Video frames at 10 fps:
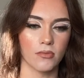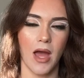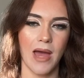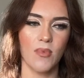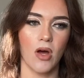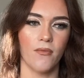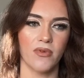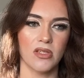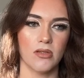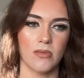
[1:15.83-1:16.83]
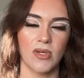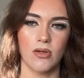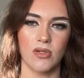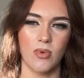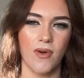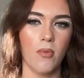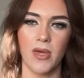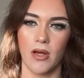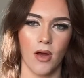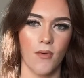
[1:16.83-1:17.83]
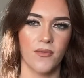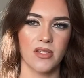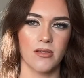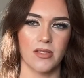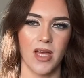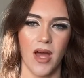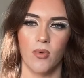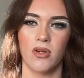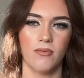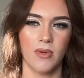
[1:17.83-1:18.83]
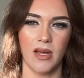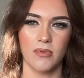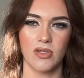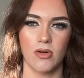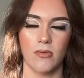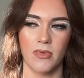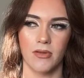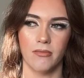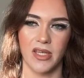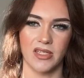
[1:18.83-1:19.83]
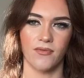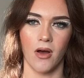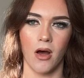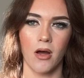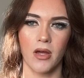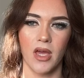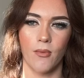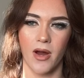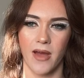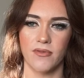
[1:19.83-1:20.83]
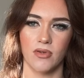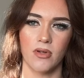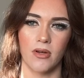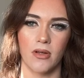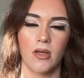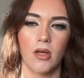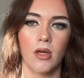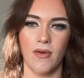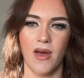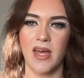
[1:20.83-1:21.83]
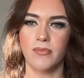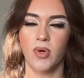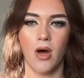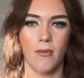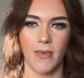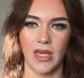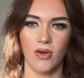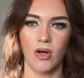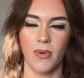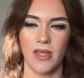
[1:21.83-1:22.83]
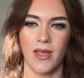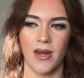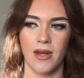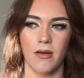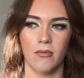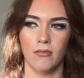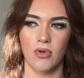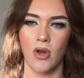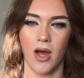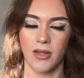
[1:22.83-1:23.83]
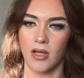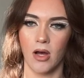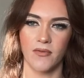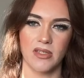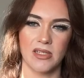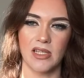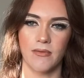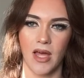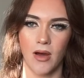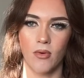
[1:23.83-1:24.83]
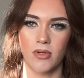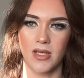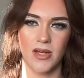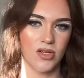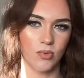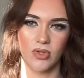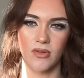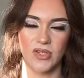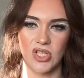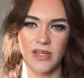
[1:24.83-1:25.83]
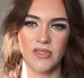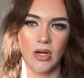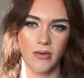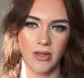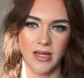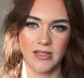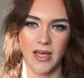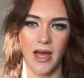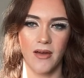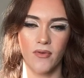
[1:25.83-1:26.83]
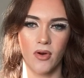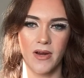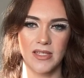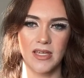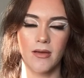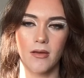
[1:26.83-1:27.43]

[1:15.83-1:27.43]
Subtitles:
I'm confident because without being confident, I wouldn't have been able to come this far in what I've done. If I had put on makeup and then not had the confidence to leave the house, I just wouldn't have achieved half the things I have already.